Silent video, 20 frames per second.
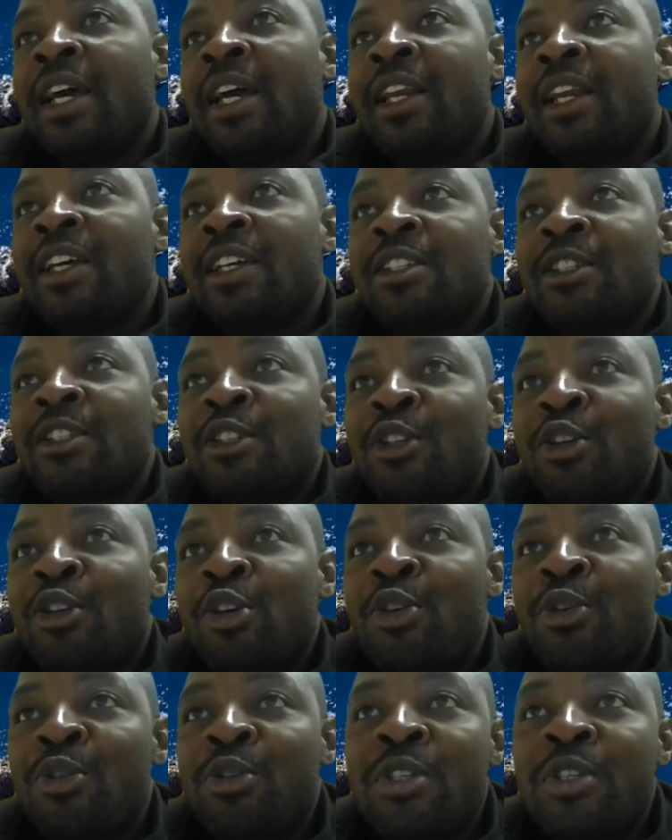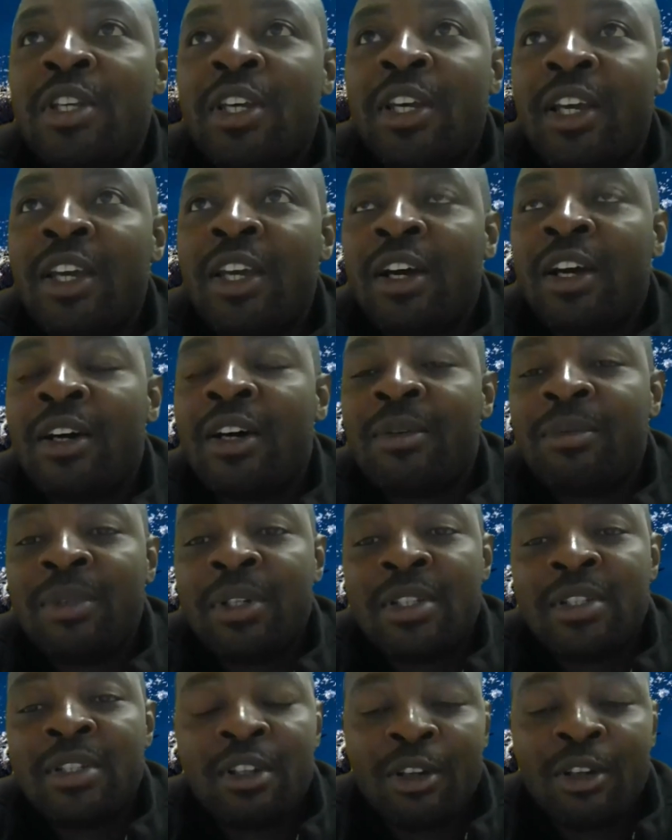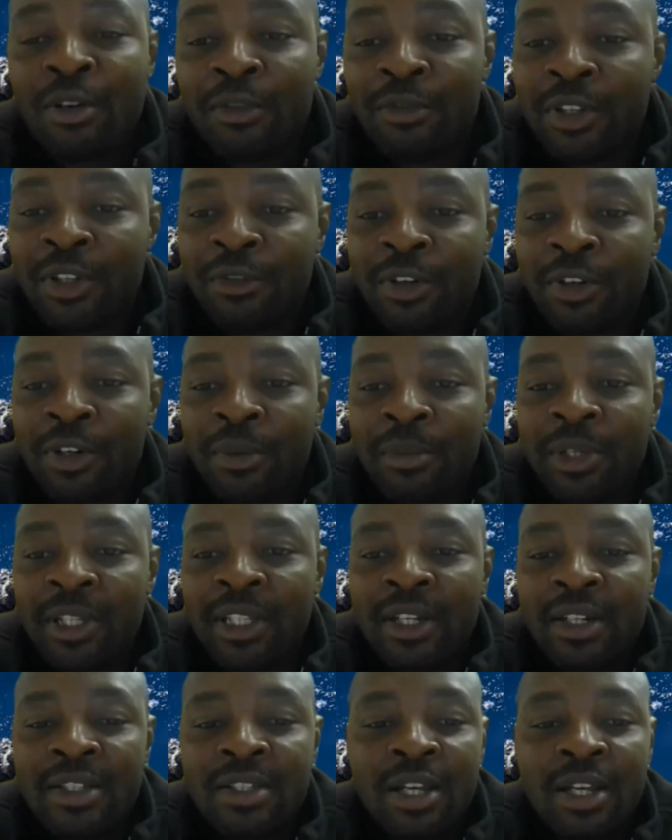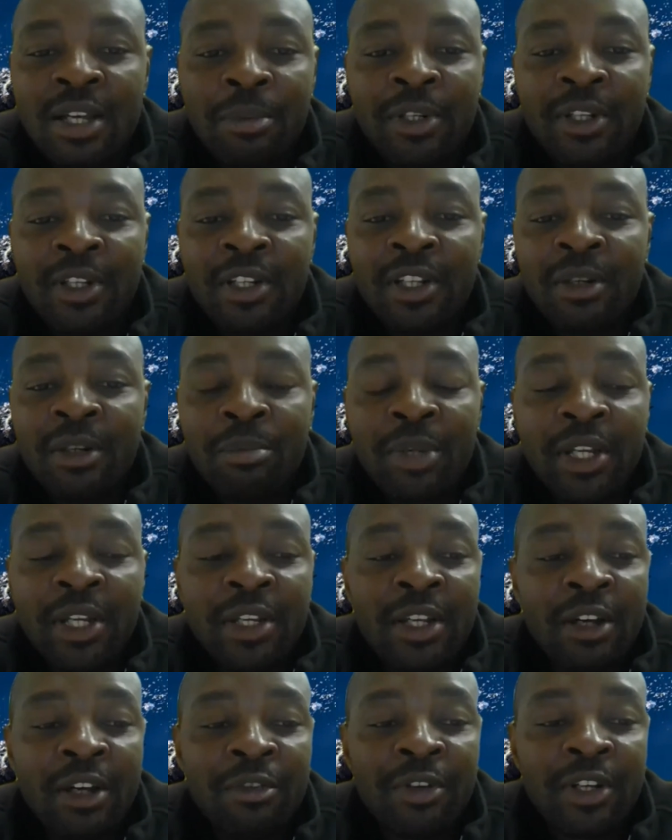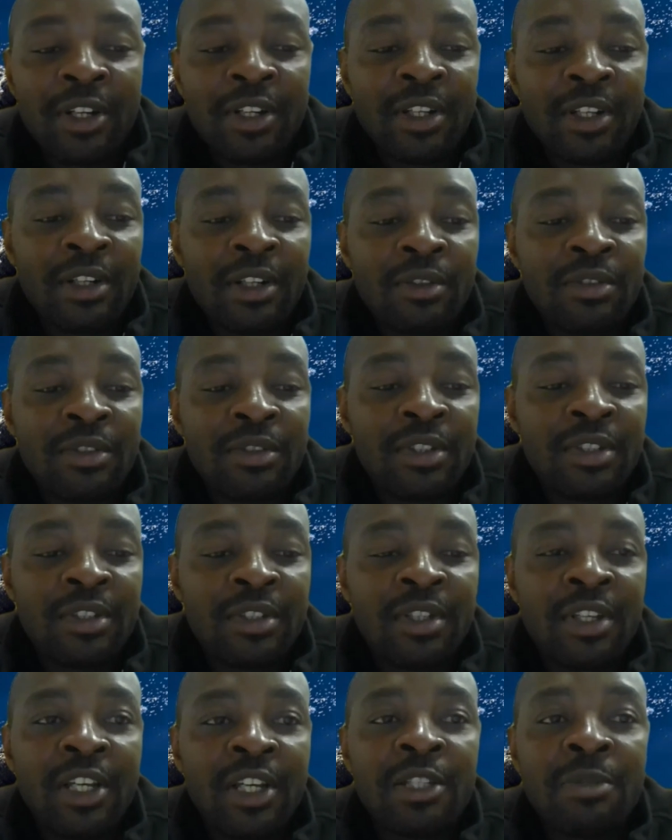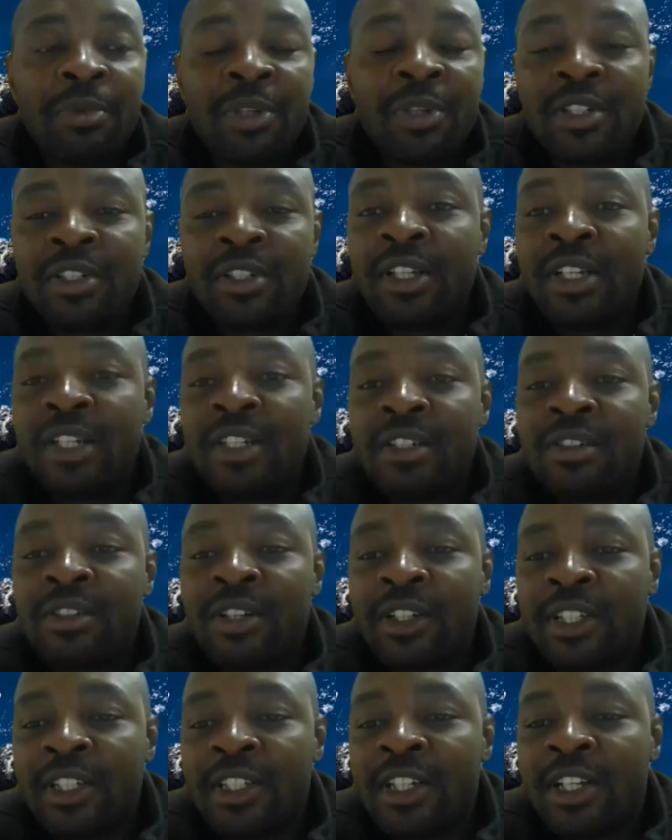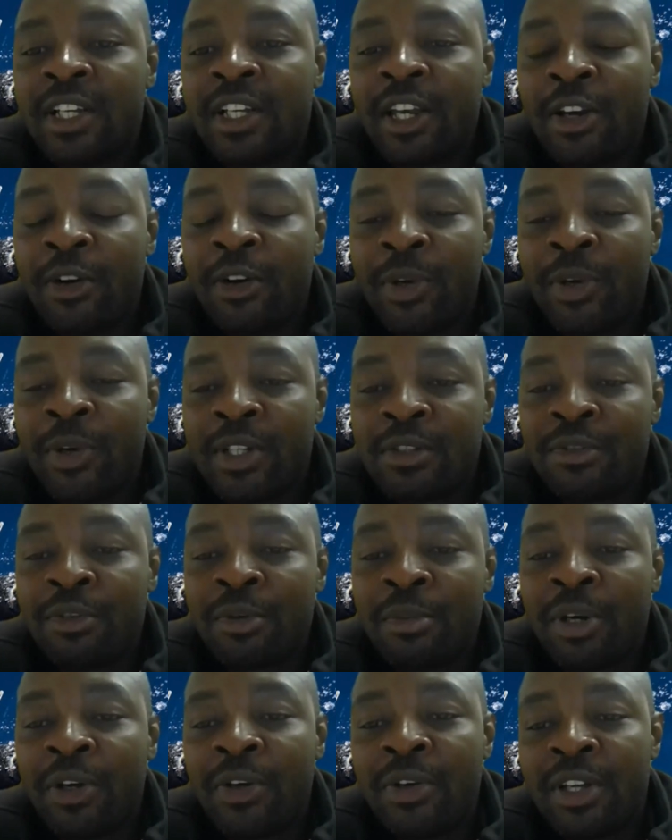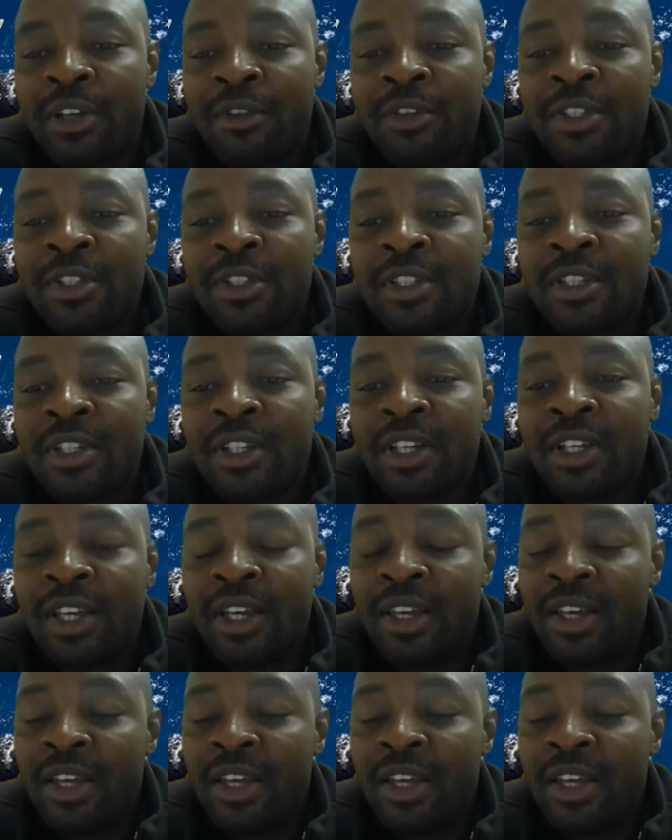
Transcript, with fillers: And hence, you see um, there's a lot of development that is happening in many African countries, especially in strategic areas for biodiversity.